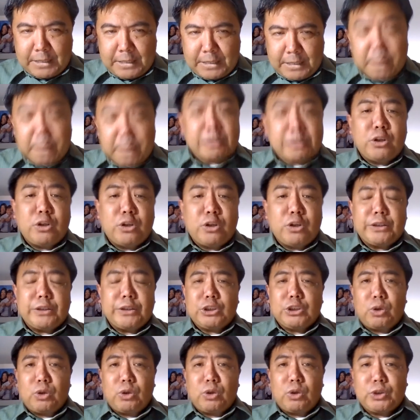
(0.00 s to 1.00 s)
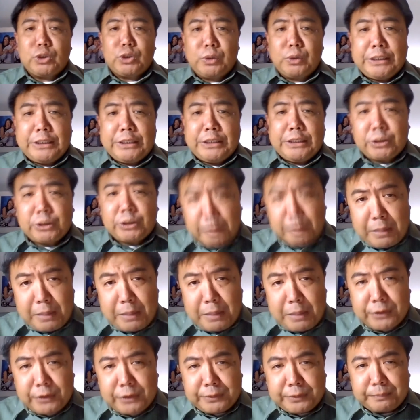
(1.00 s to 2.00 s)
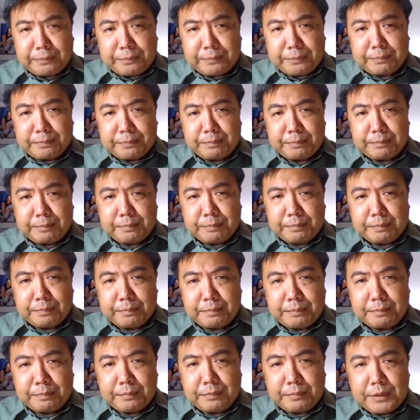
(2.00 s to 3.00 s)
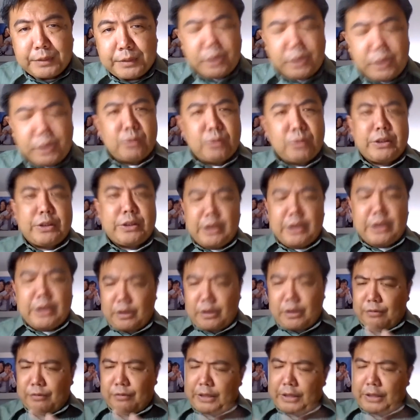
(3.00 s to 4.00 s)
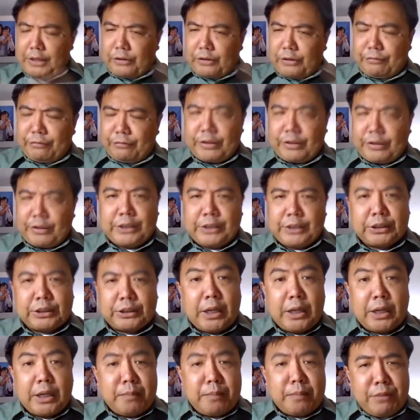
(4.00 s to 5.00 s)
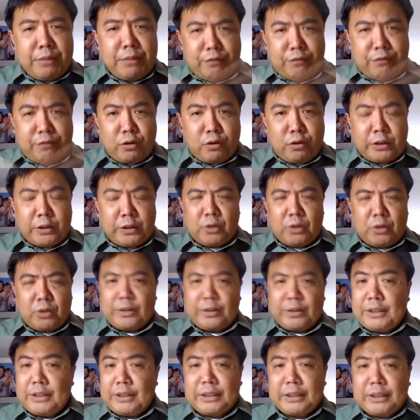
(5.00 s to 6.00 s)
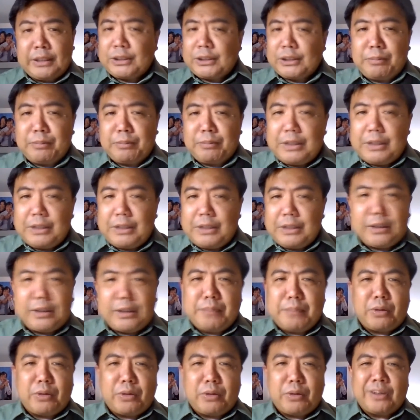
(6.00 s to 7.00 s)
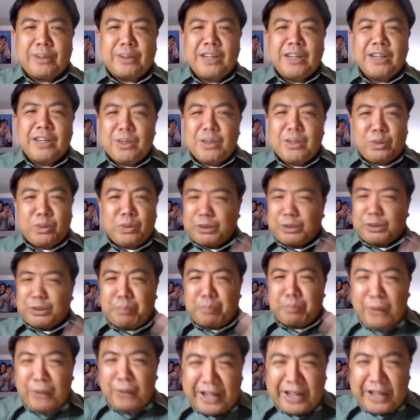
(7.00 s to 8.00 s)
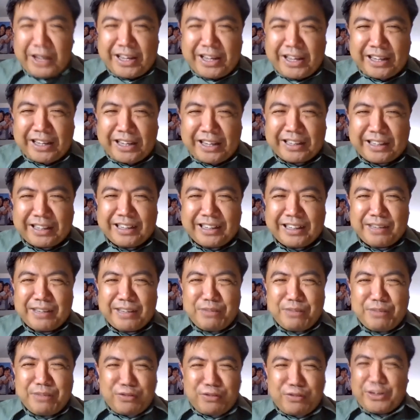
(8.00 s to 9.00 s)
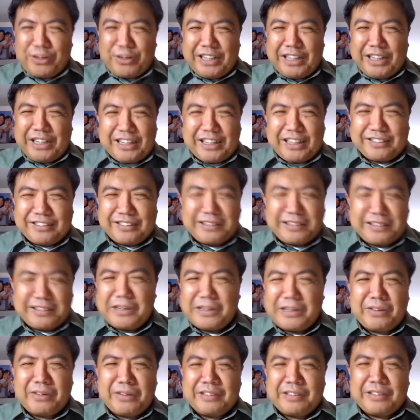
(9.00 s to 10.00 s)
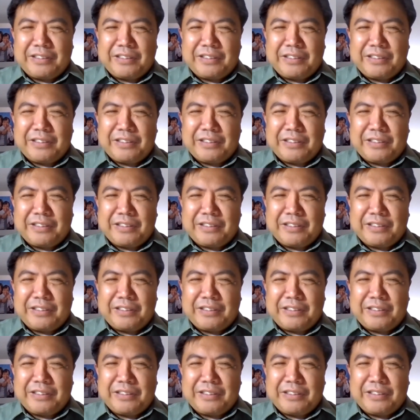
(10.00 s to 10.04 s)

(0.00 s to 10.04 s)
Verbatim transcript: But notice also his rebellion. You know, we think of that phrase, before the Lord. It doesn't mean that Nimrod was praying before he hunted no